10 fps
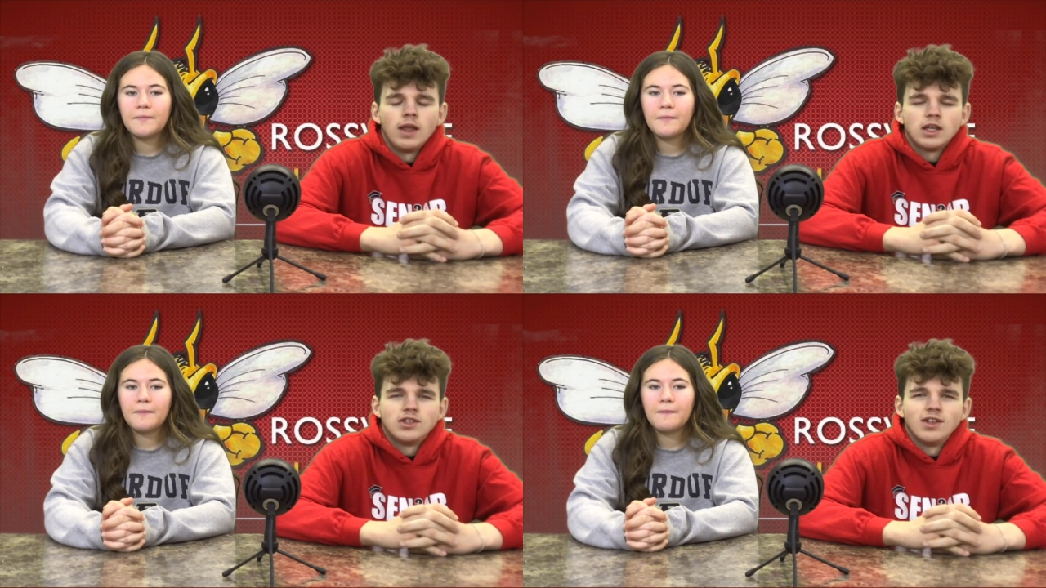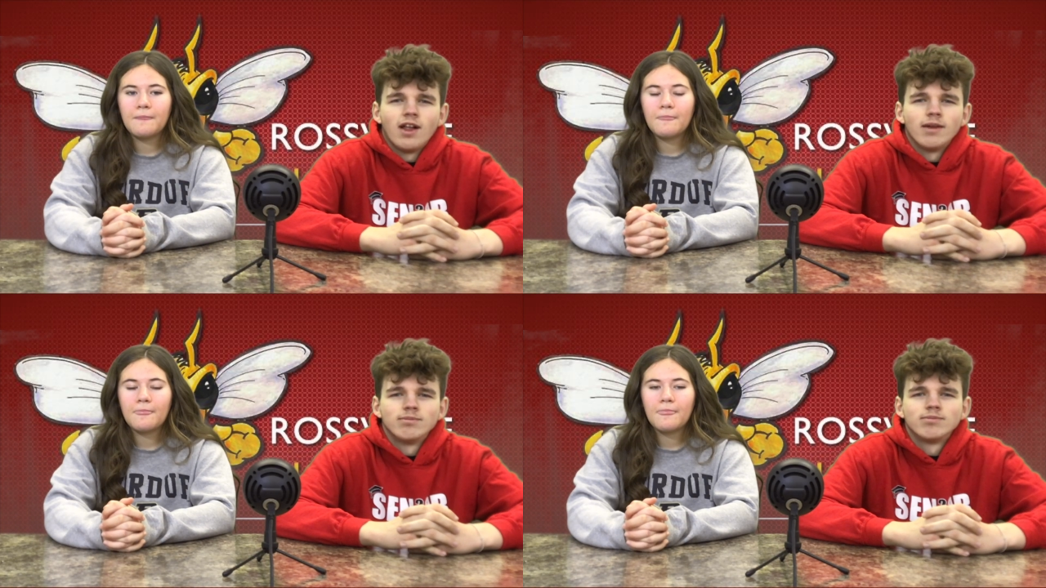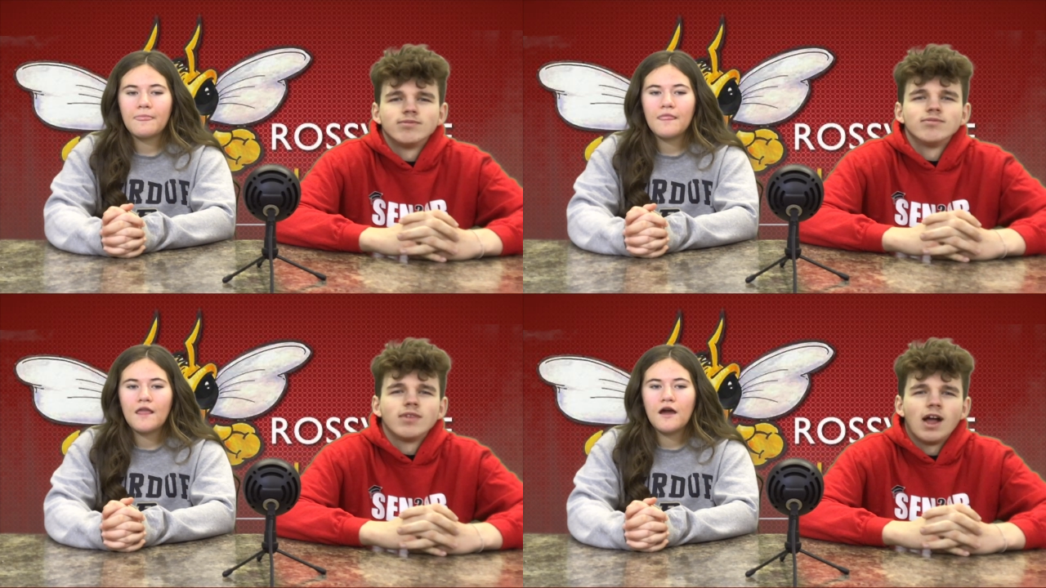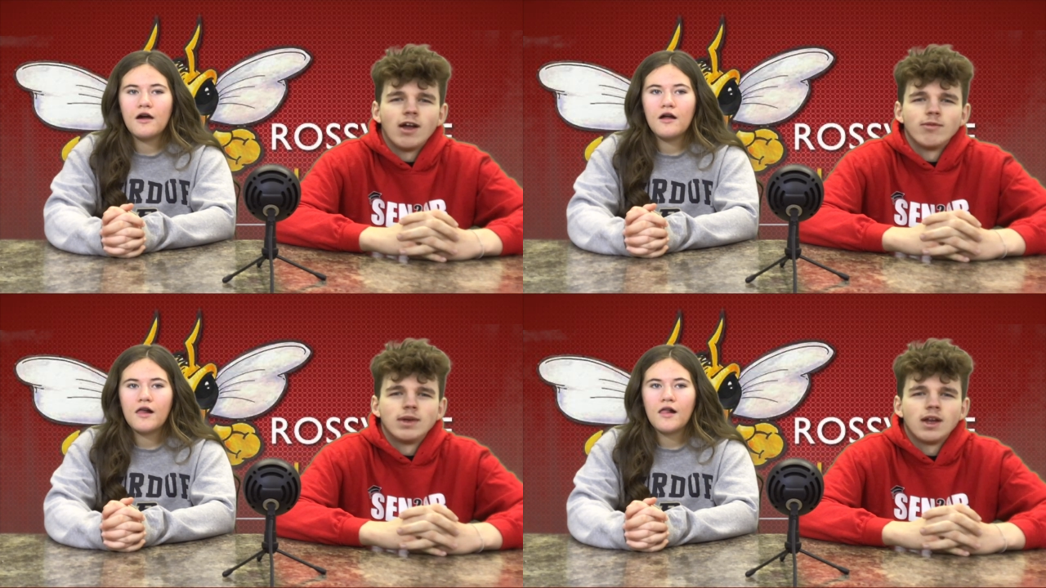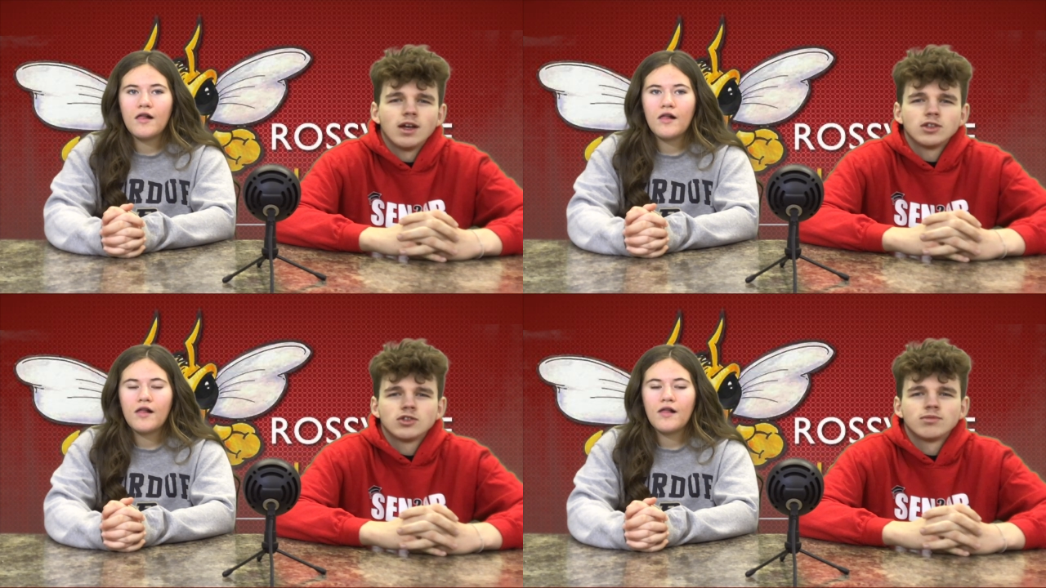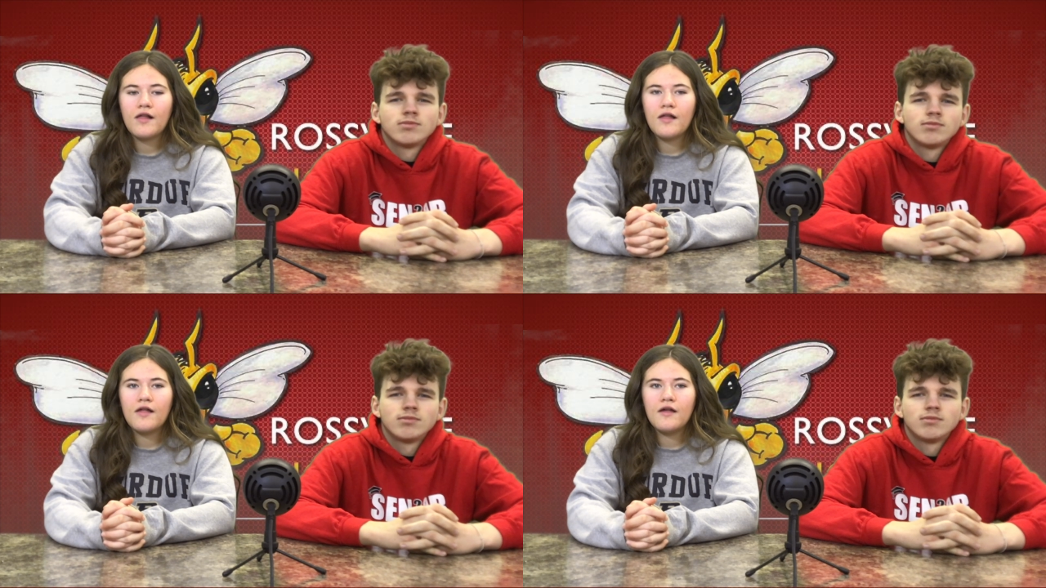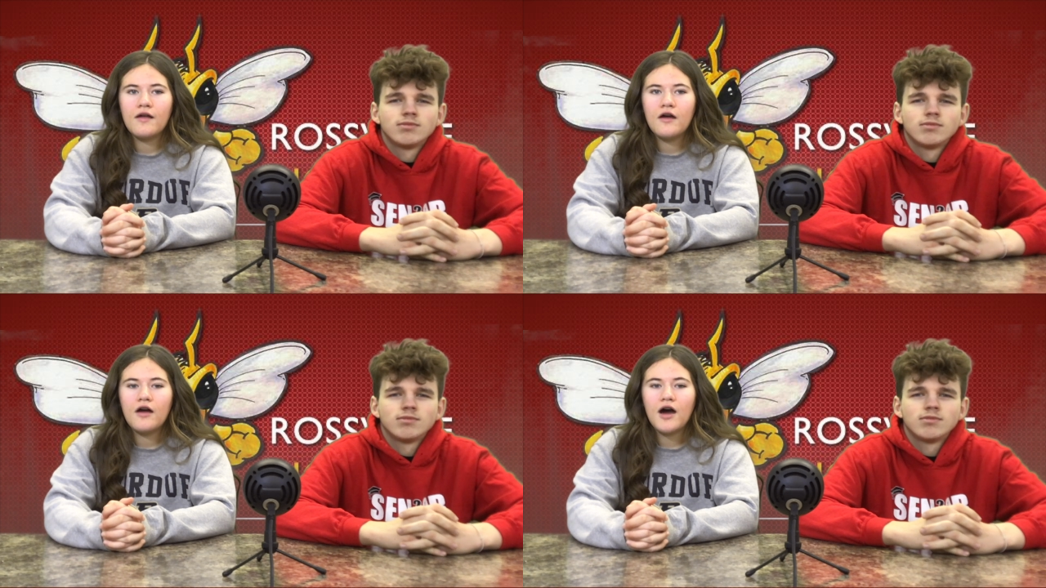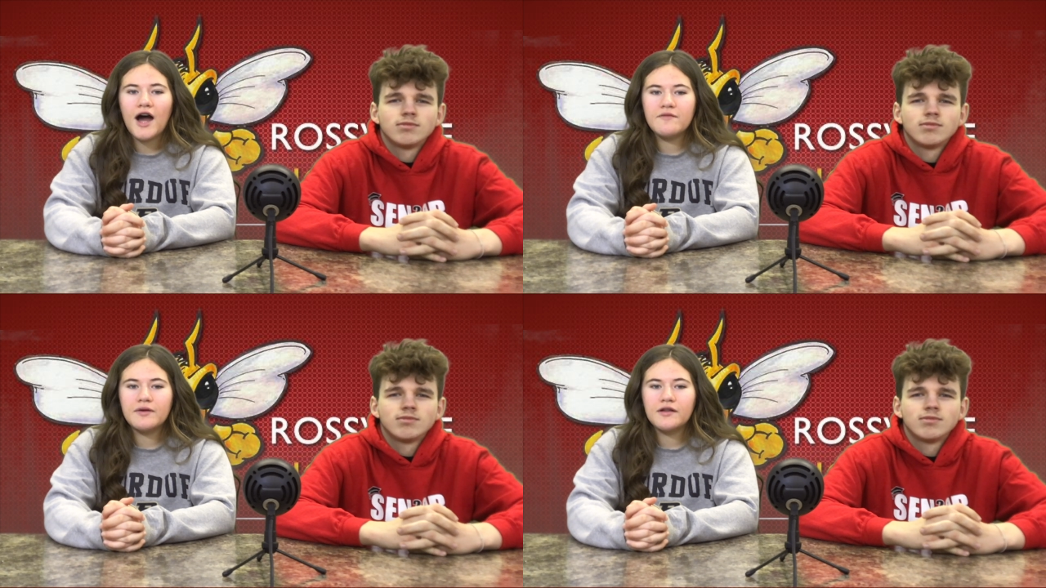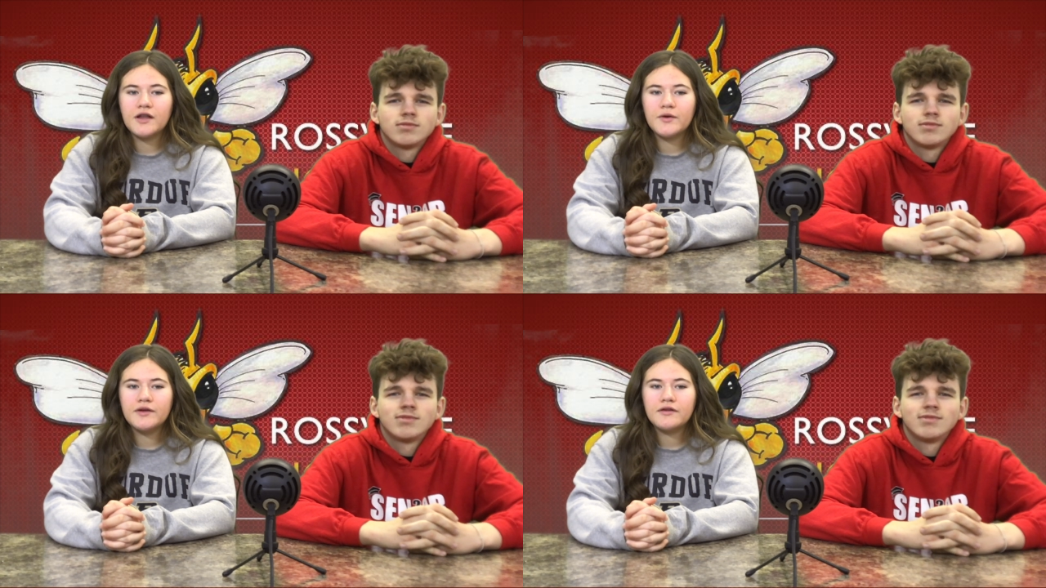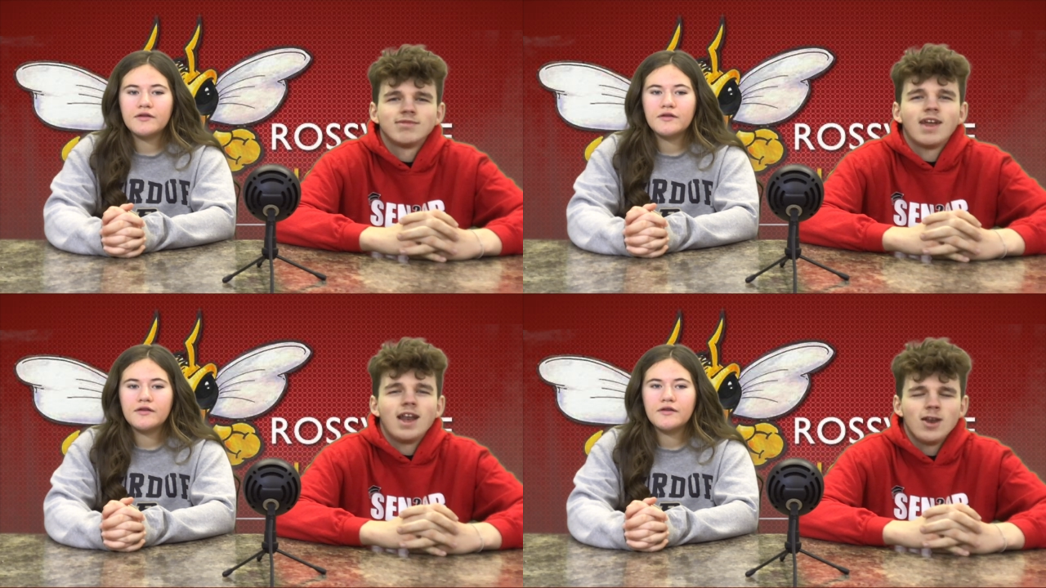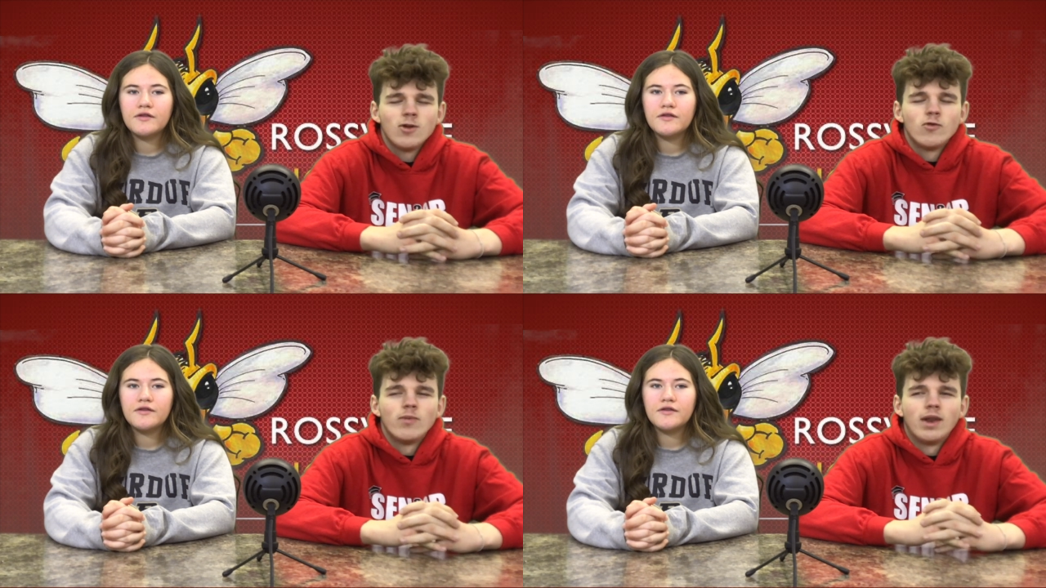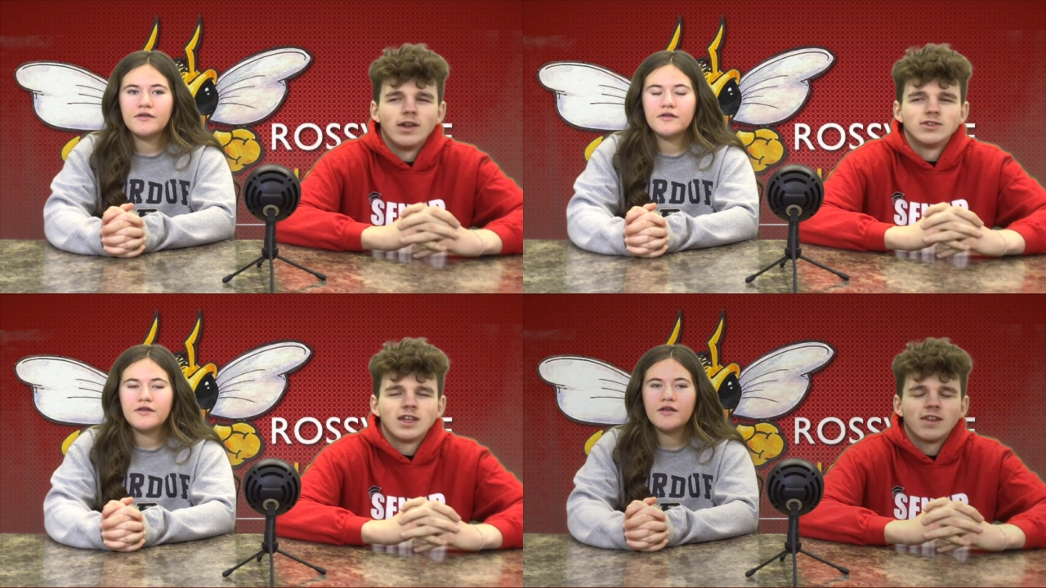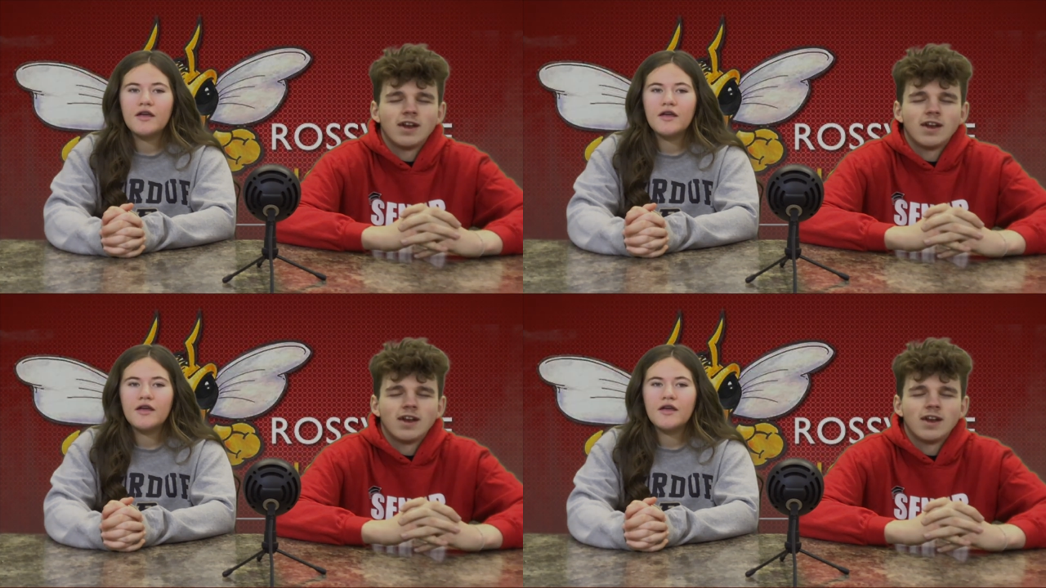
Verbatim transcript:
Speaker 1: Thanks, Eli. I've been Gus.
Speaker 2: I've been Chloe.
Speaker 1: And you've been Inside the